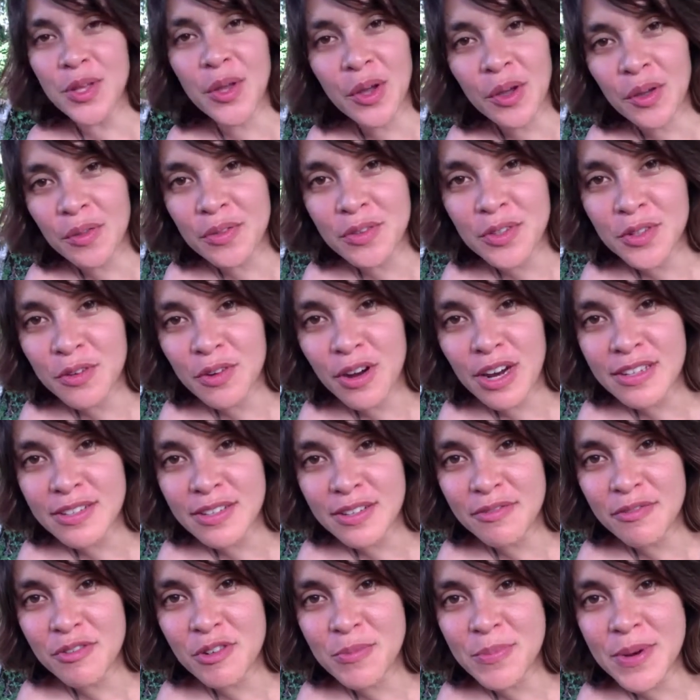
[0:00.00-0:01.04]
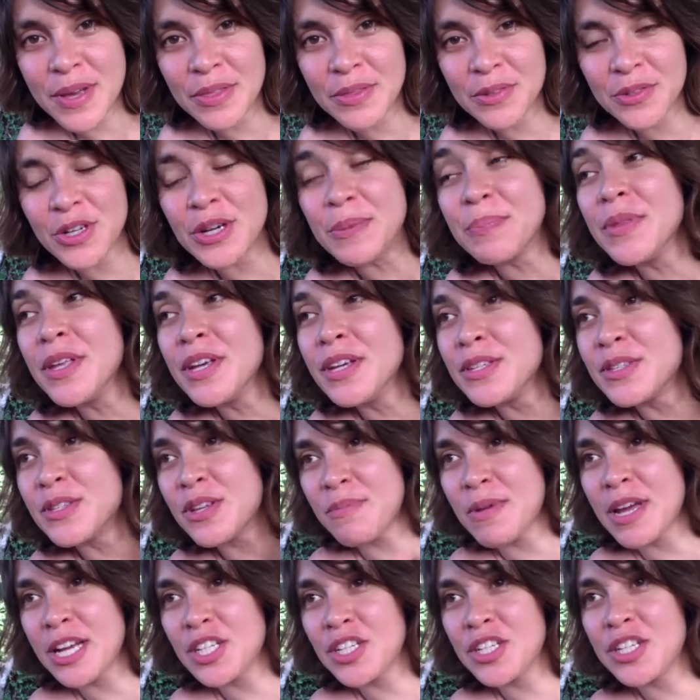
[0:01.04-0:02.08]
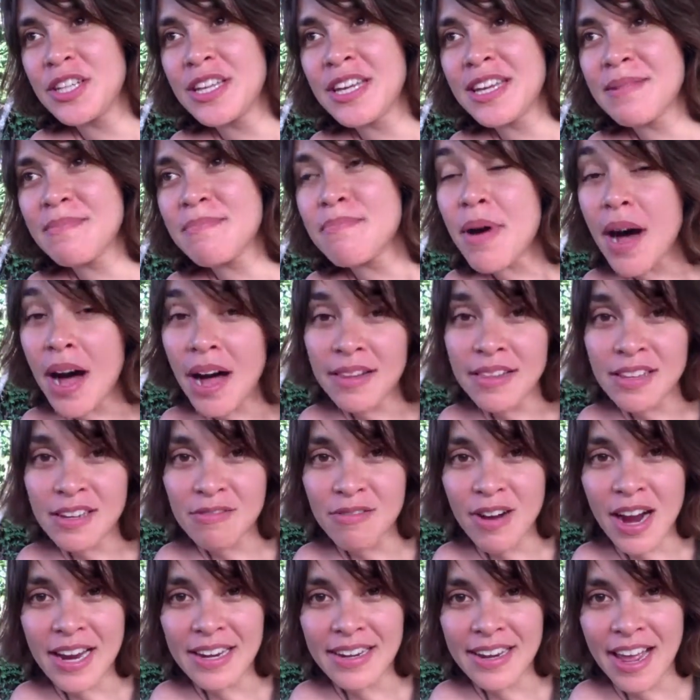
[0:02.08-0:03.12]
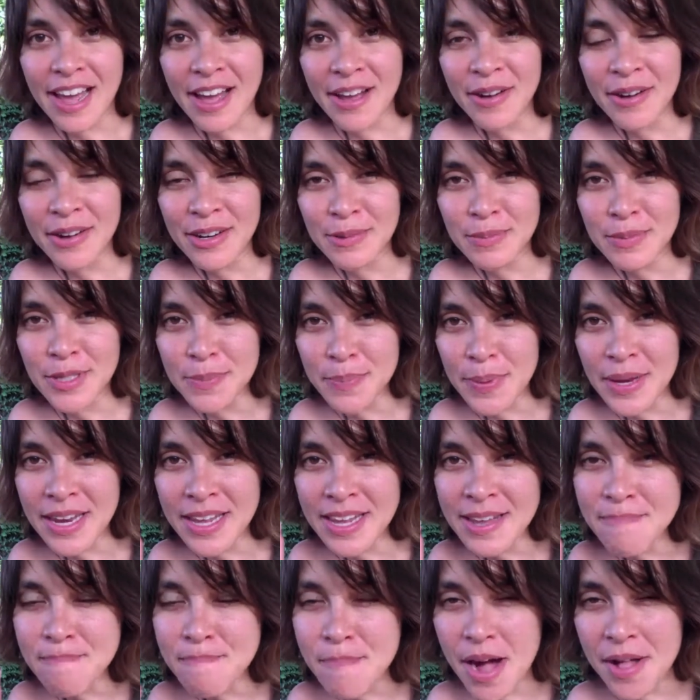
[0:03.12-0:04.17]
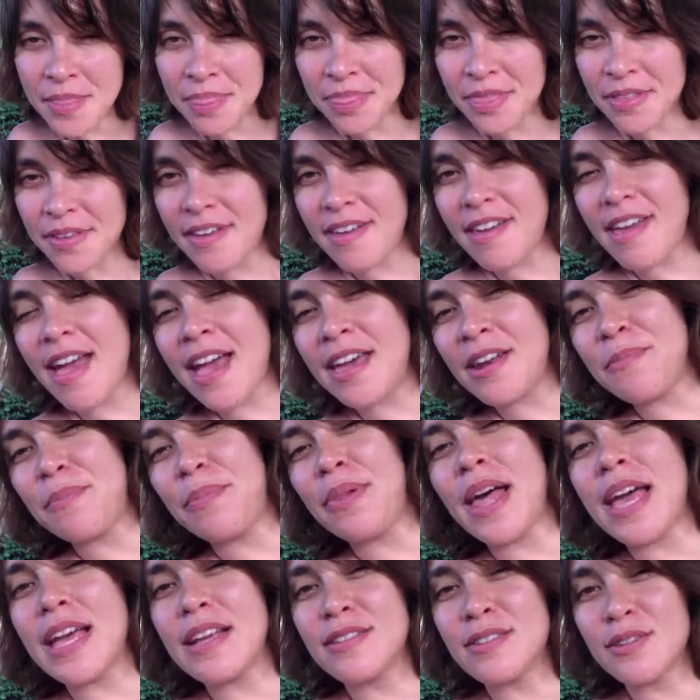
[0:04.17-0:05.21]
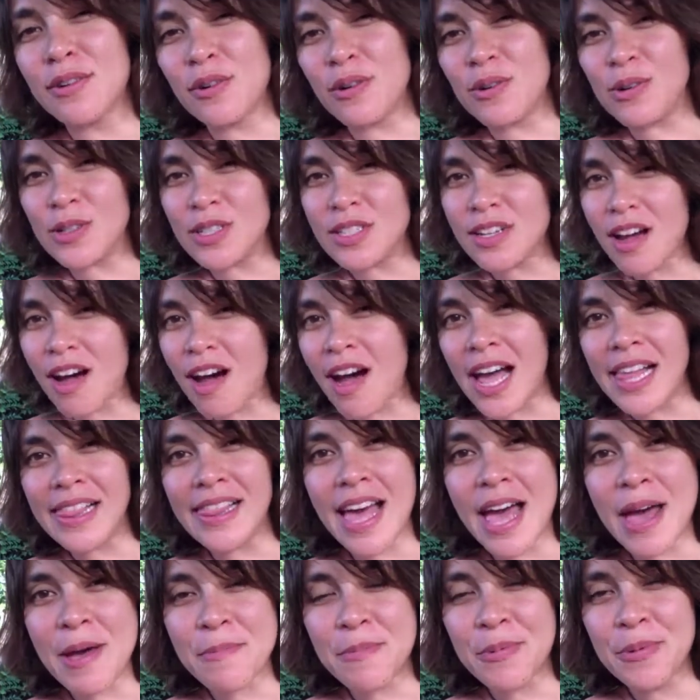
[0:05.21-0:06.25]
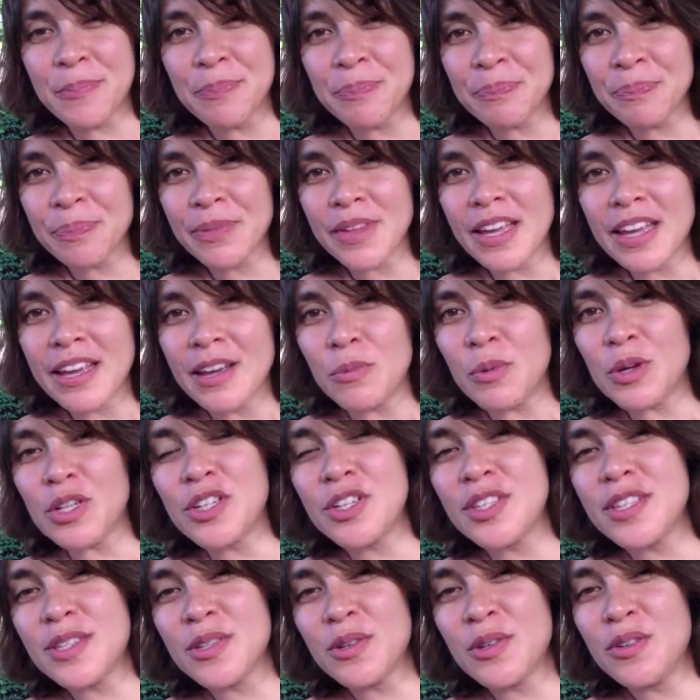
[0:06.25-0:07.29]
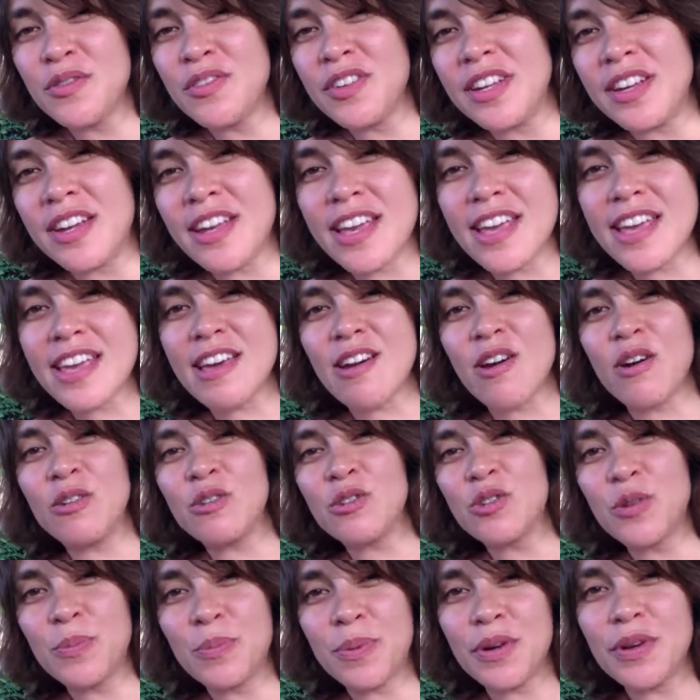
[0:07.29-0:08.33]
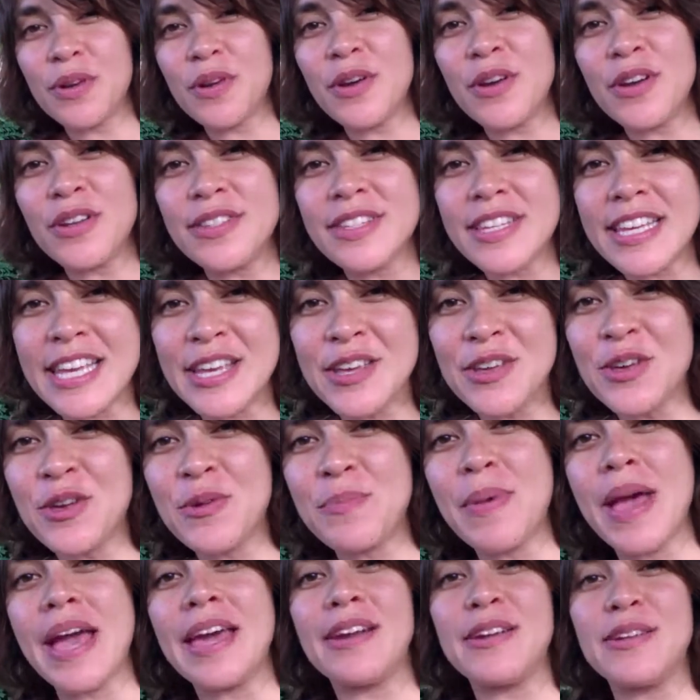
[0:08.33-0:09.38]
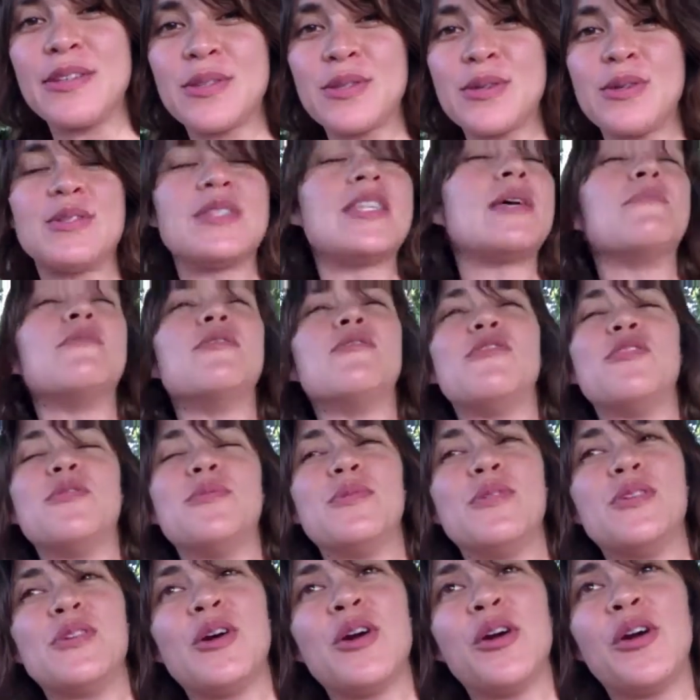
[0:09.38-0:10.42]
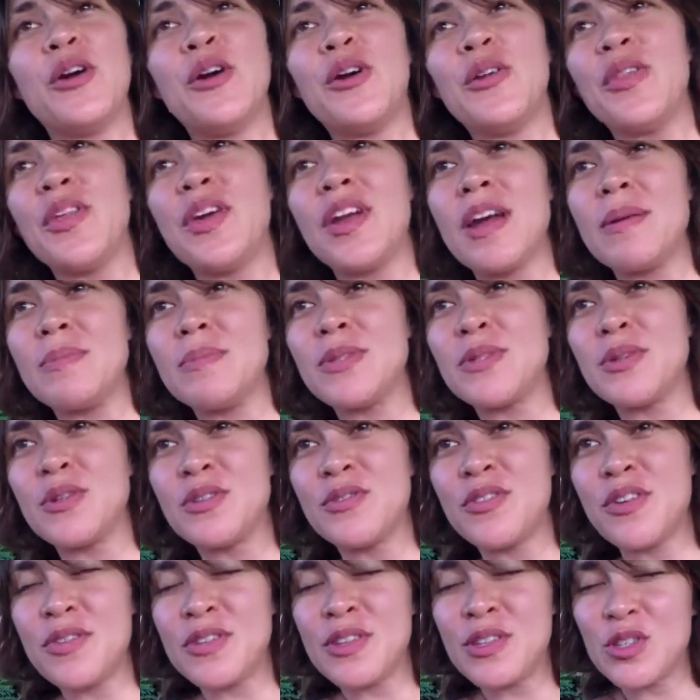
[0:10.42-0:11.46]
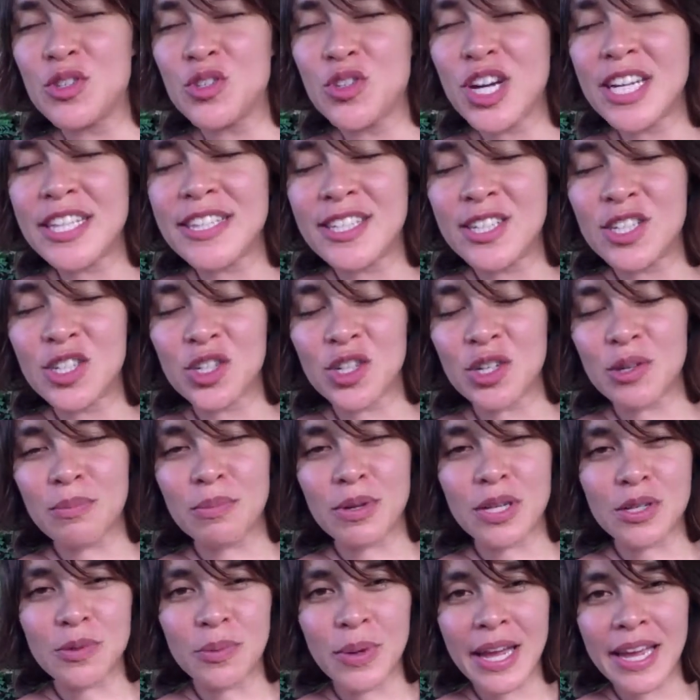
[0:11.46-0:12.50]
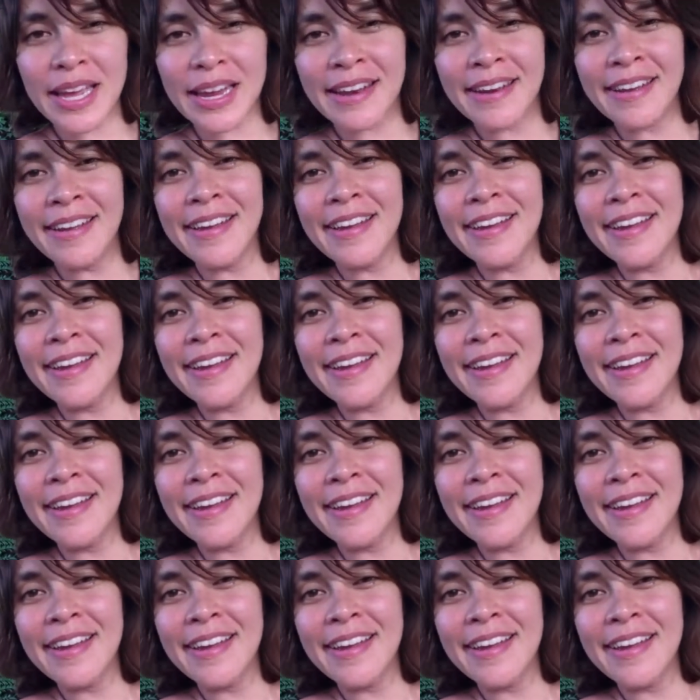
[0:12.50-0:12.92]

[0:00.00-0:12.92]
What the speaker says: going on this crazy 4-month trip. So I'm actually in Bali right now and I'm spending a month at a place called iLab, which is sort of an entrepreneur's incubator. So some of you will know that I'm sort of on this transition between